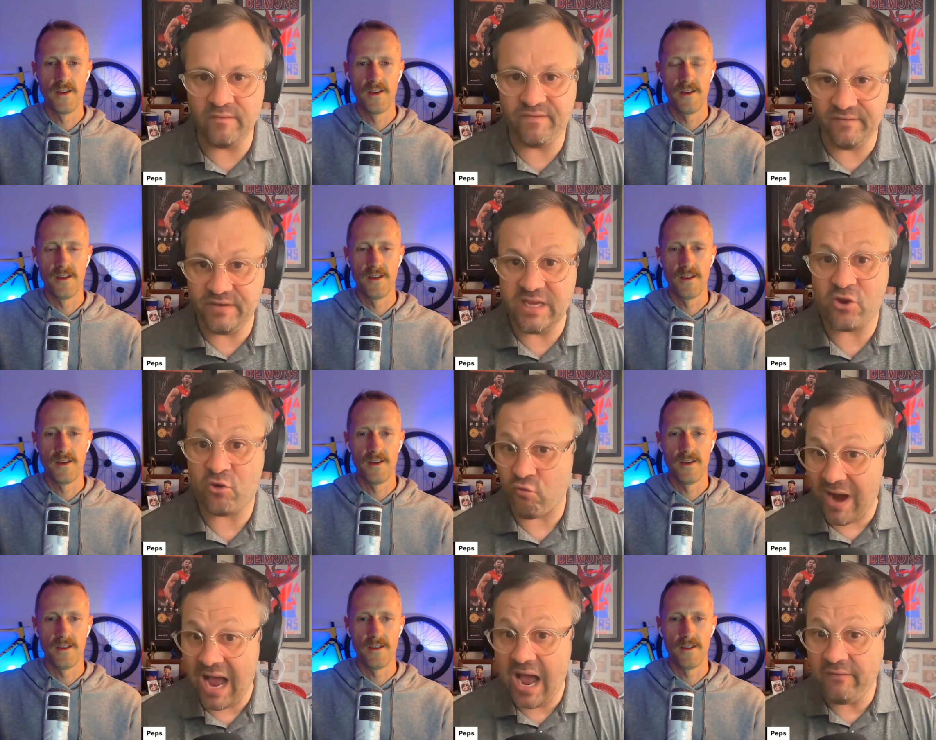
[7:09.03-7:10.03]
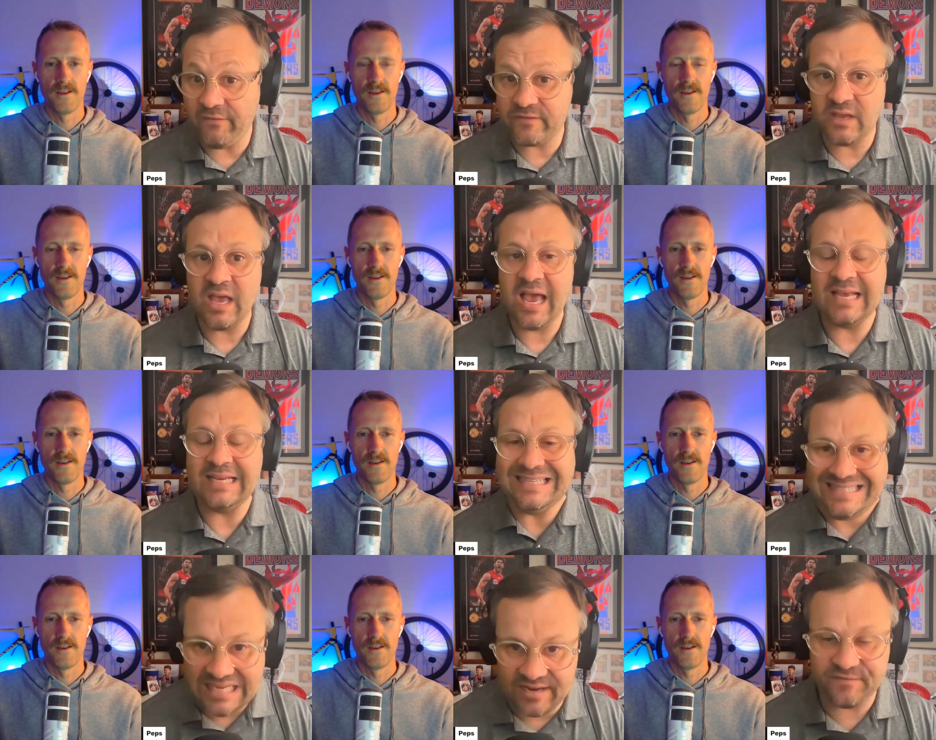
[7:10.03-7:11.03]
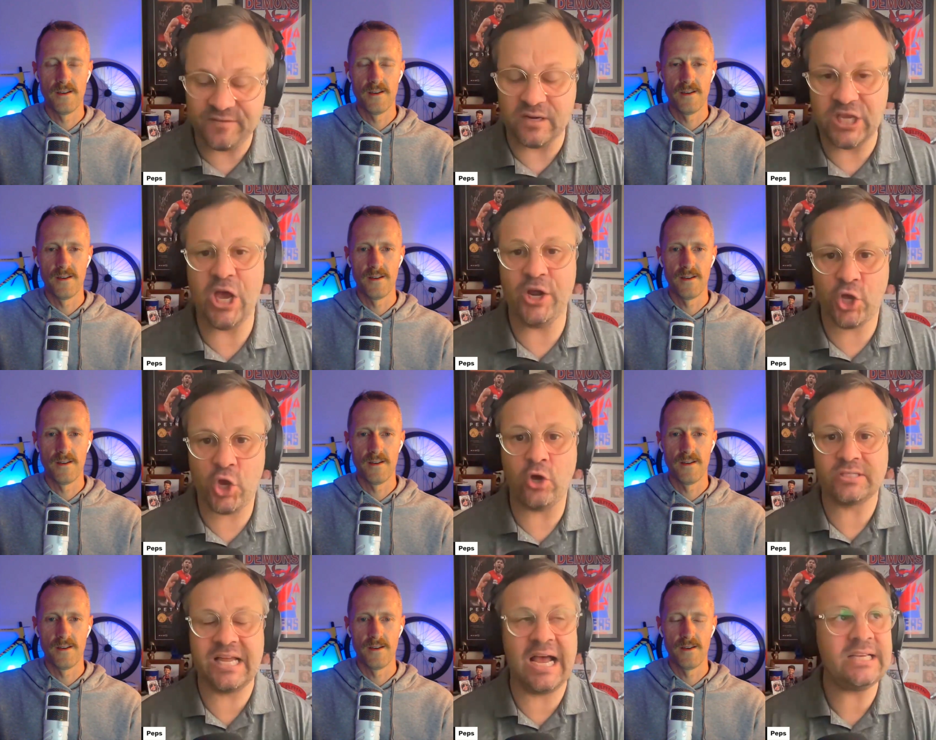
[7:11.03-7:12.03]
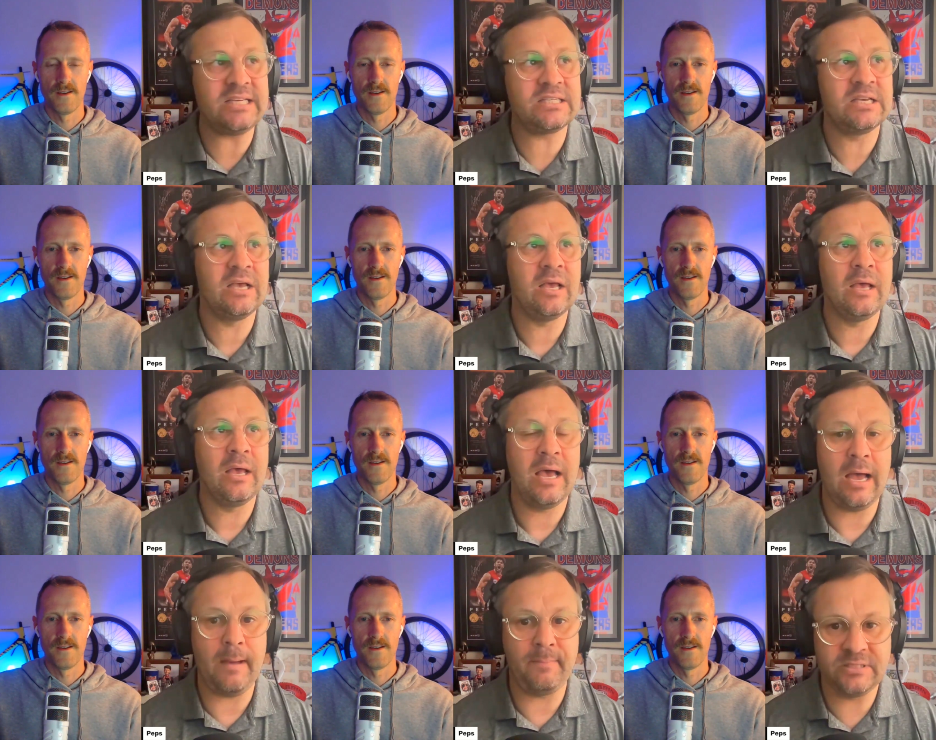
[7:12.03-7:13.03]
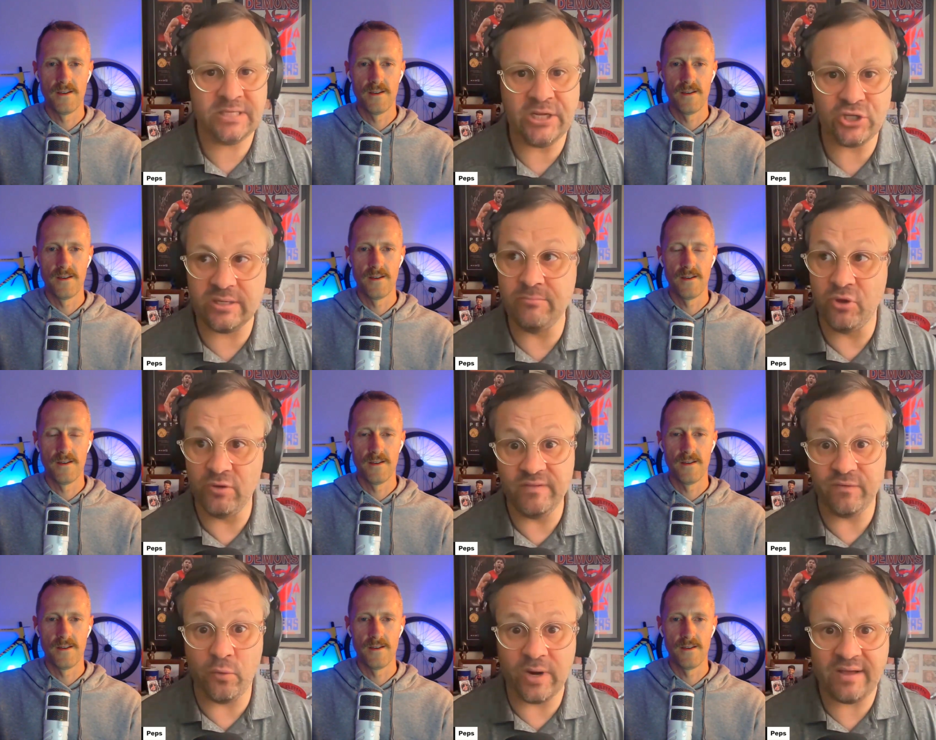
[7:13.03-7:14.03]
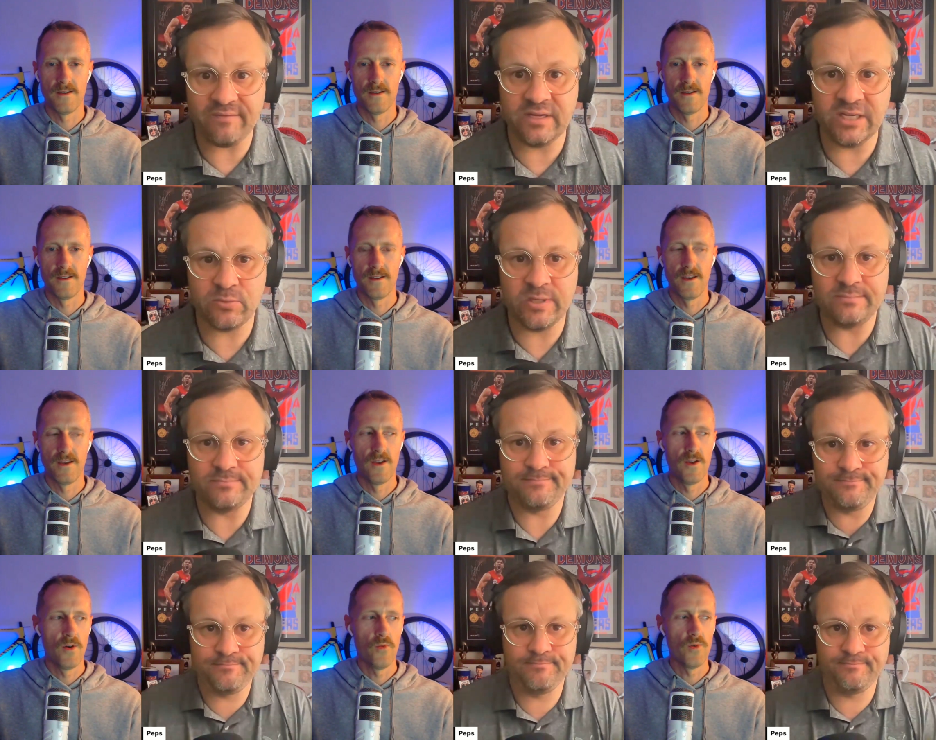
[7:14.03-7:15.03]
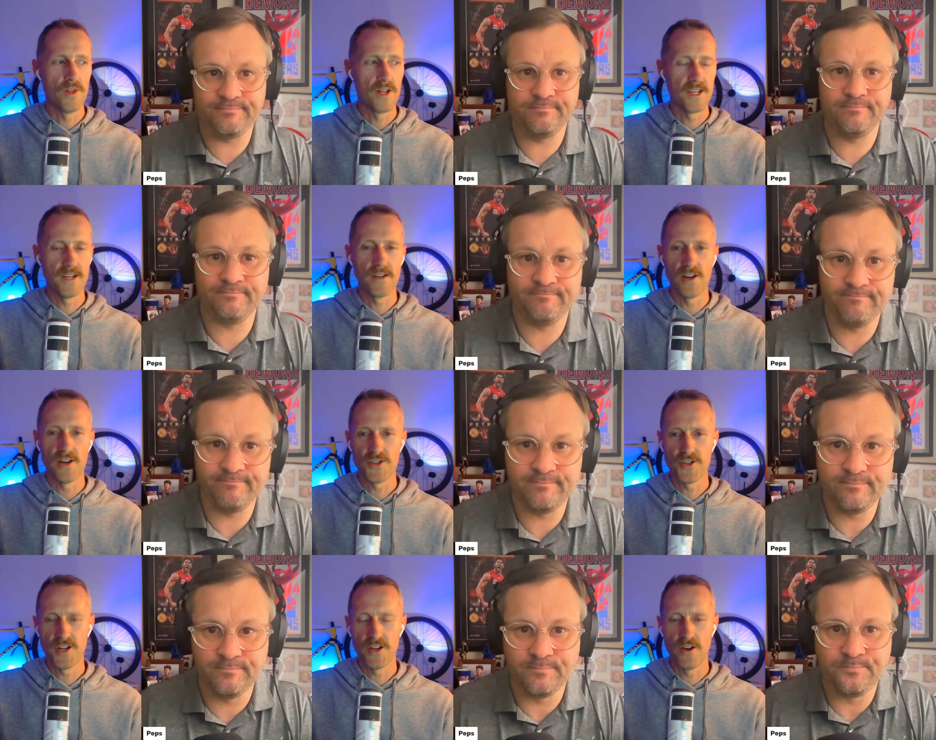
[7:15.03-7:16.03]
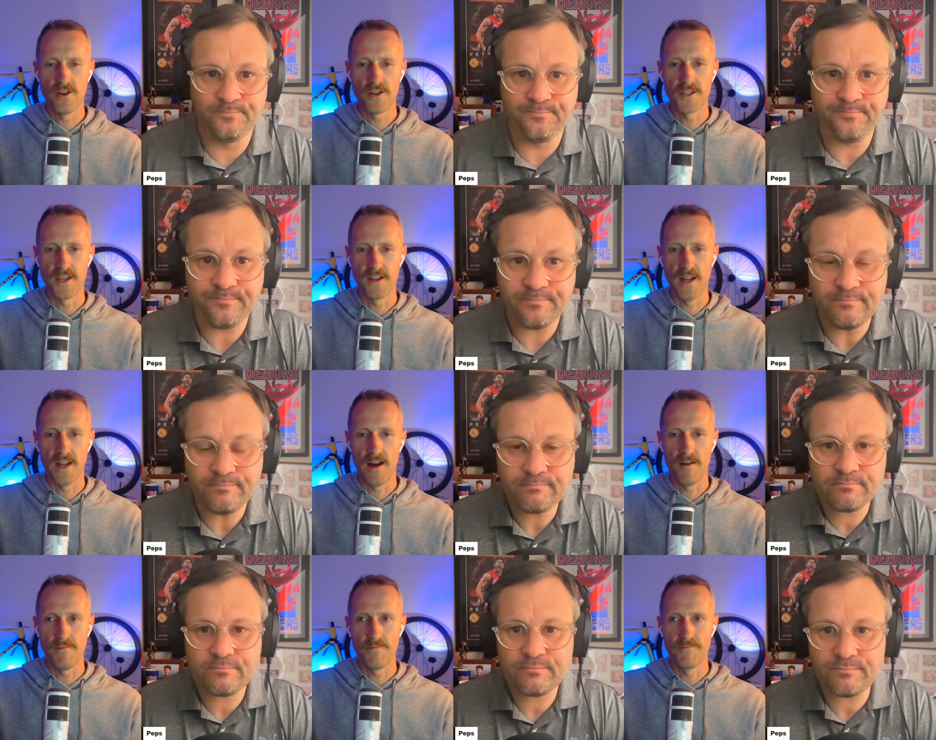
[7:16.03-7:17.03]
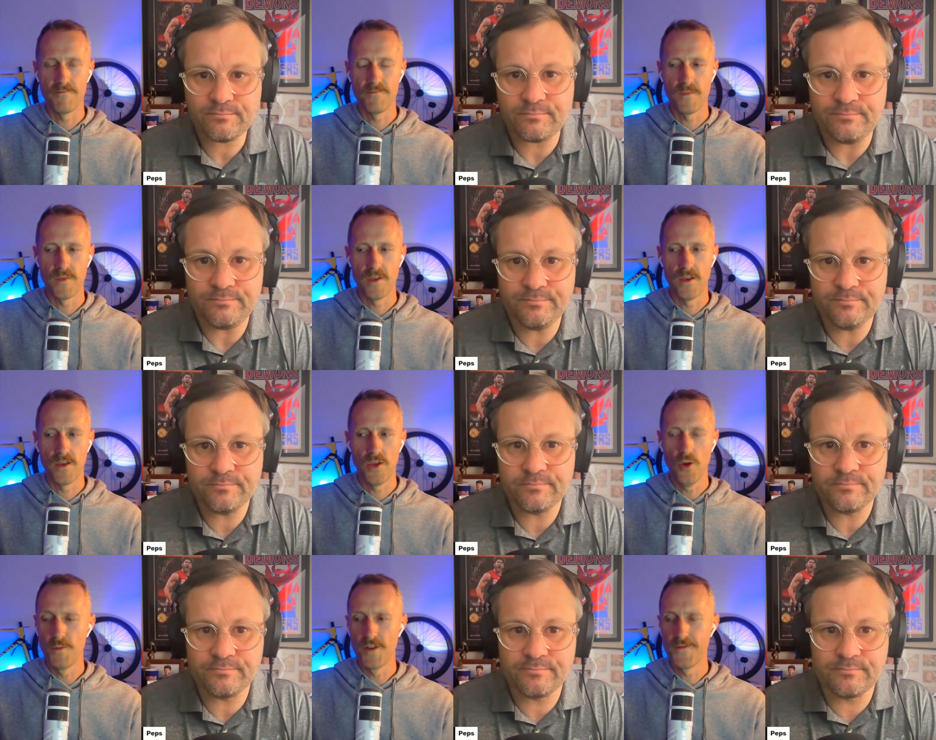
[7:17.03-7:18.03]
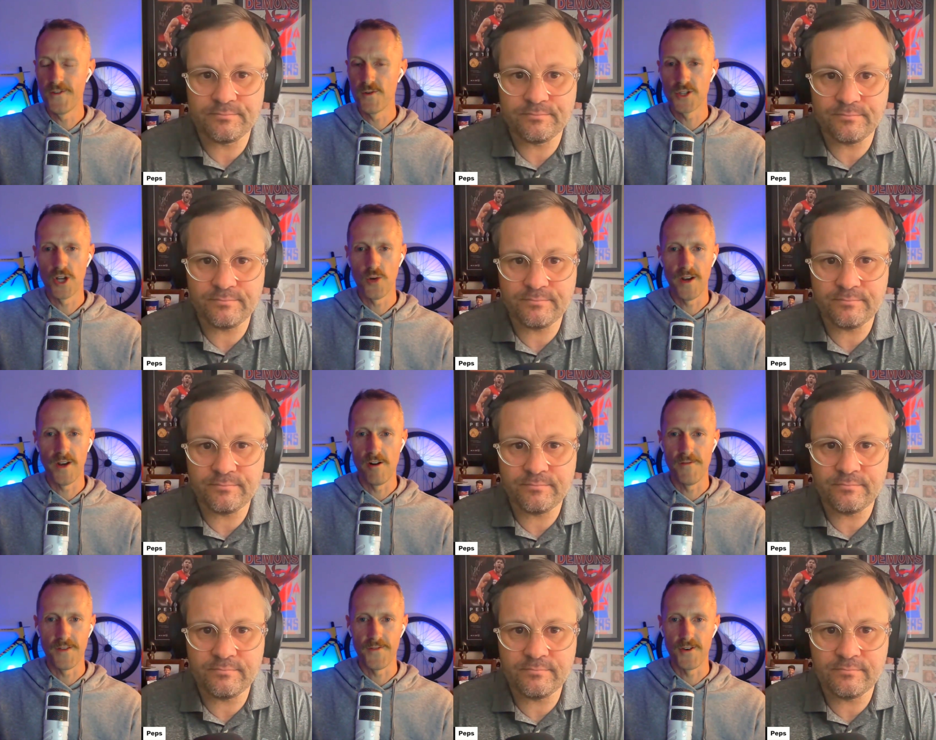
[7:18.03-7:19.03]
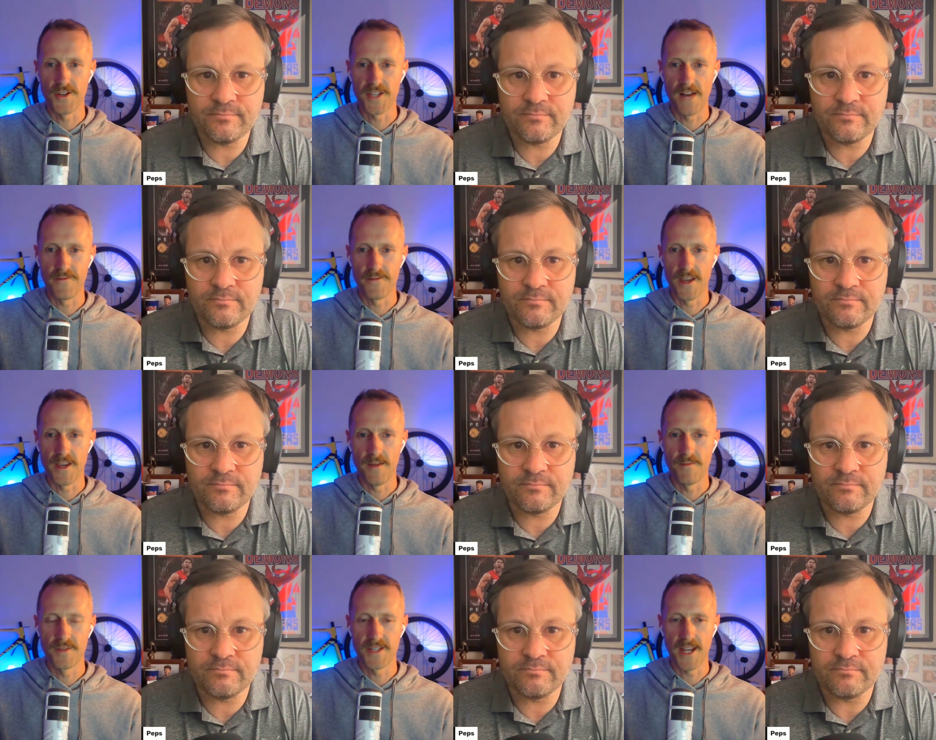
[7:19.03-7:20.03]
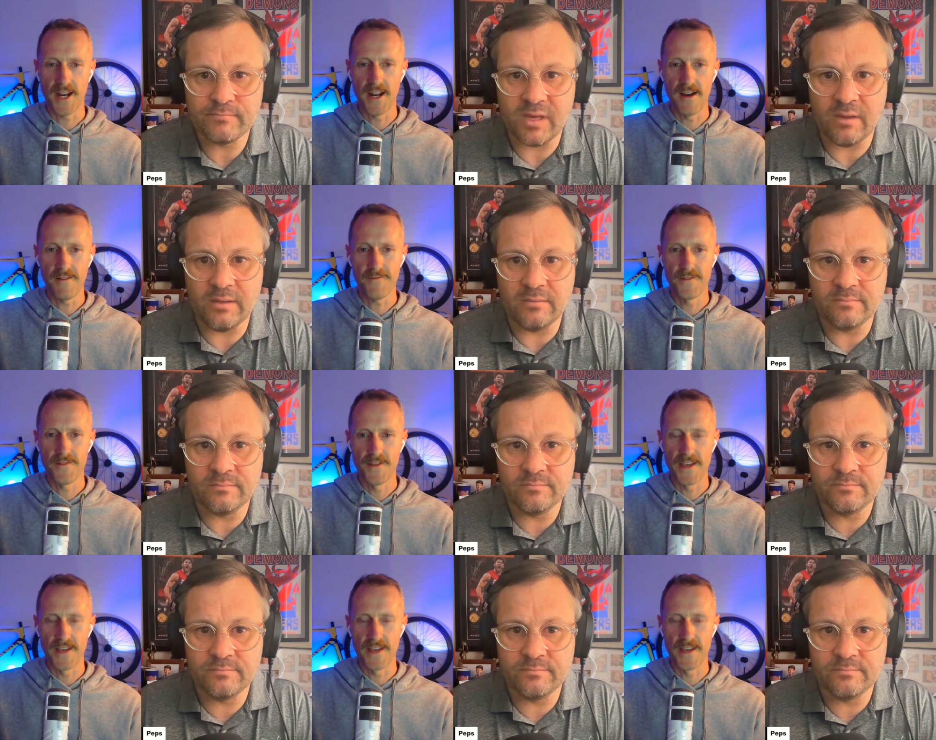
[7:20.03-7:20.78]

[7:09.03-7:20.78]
Speaker 1: fifty craft is definitely going to cost us uh, potentially moving forward after next week.
Speaker 2: Well, I did. I also did notice that. Um, Your midfield was nowhere near it for the first half of the game. Second half, they